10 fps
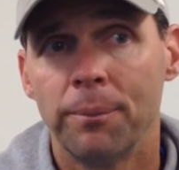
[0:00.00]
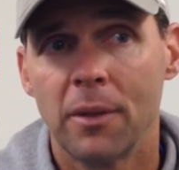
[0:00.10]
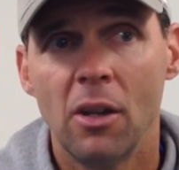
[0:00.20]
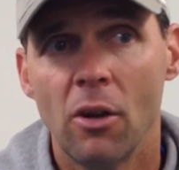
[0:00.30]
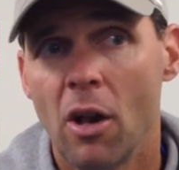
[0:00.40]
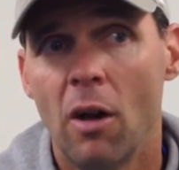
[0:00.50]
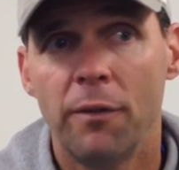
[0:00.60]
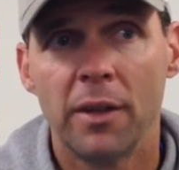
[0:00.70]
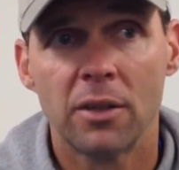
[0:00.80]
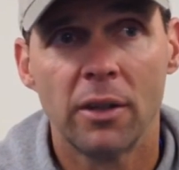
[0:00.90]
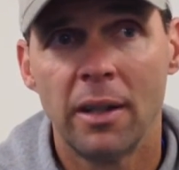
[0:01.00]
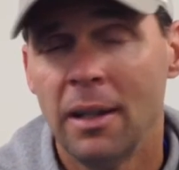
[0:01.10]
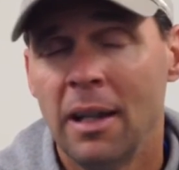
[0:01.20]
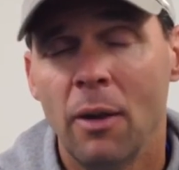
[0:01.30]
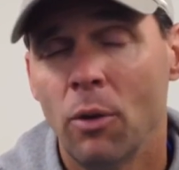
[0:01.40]
You know, offensively,
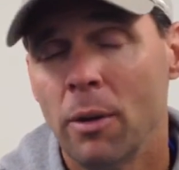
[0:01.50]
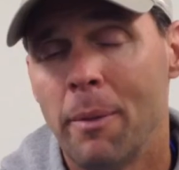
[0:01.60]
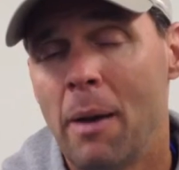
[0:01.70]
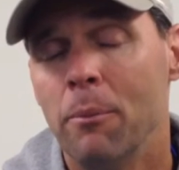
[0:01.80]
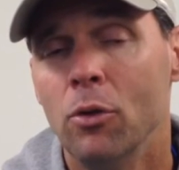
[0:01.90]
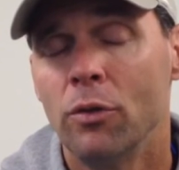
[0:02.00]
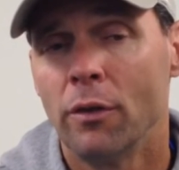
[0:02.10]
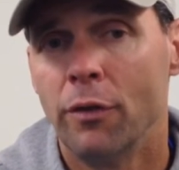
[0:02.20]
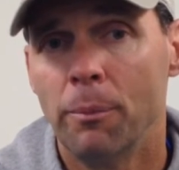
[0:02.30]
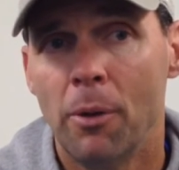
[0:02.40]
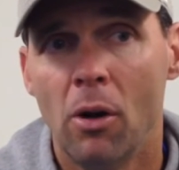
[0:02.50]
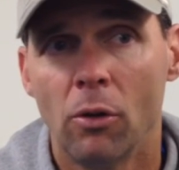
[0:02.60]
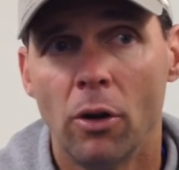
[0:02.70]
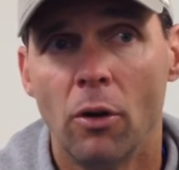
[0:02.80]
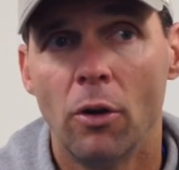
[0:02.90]
it wasn't about moving the football
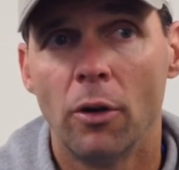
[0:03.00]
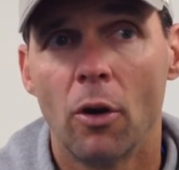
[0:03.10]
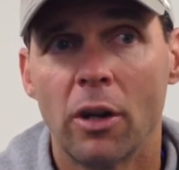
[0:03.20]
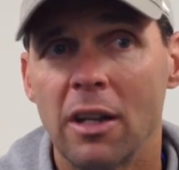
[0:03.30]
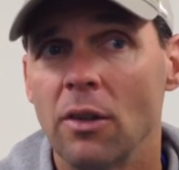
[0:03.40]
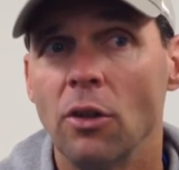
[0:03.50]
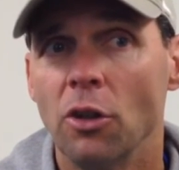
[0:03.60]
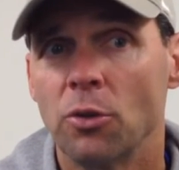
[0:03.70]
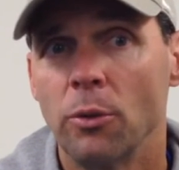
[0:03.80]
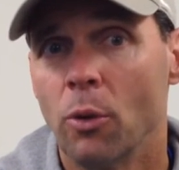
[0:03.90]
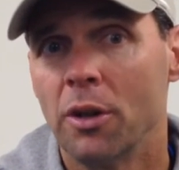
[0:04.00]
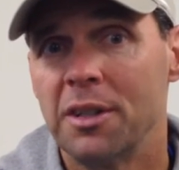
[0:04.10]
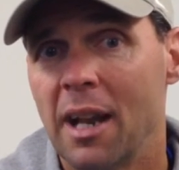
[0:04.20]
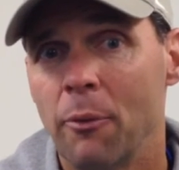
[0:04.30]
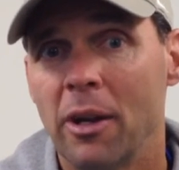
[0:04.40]
or getting the looks we wanted
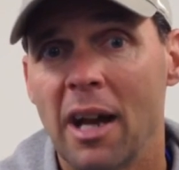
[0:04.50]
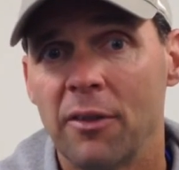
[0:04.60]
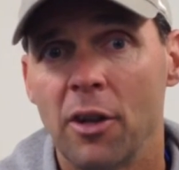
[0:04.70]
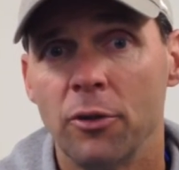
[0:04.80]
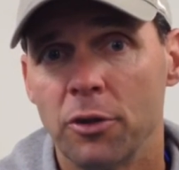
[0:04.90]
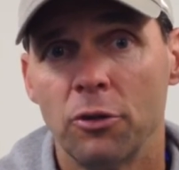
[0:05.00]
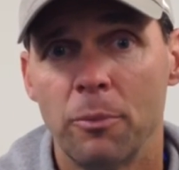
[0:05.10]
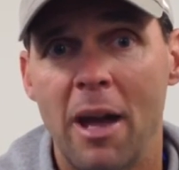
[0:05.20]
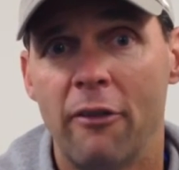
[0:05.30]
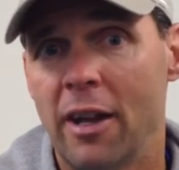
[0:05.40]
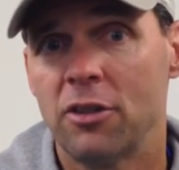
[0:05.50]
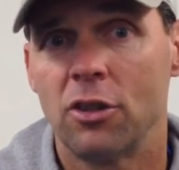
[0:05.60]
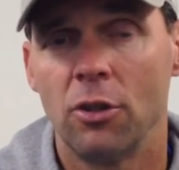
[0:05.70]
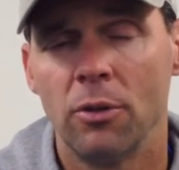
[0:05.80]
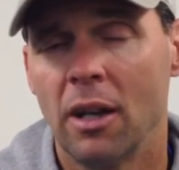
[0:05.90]
today. We got those. It was a matter of
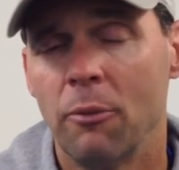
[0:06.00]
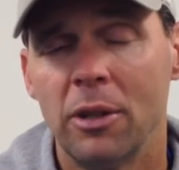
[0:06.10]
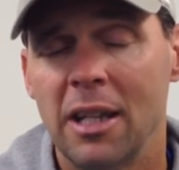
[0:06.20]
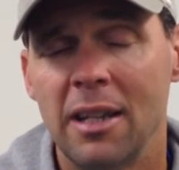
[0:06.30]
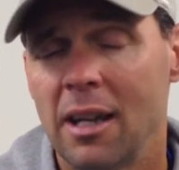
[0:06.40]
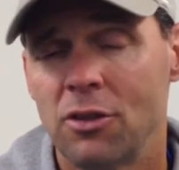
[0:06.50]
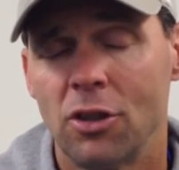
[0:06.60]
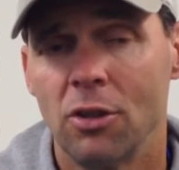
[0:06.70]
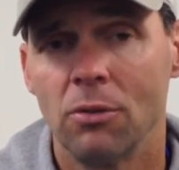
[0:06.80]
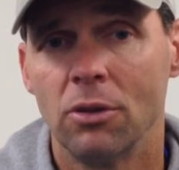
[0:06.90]
executing, and we didn't execute.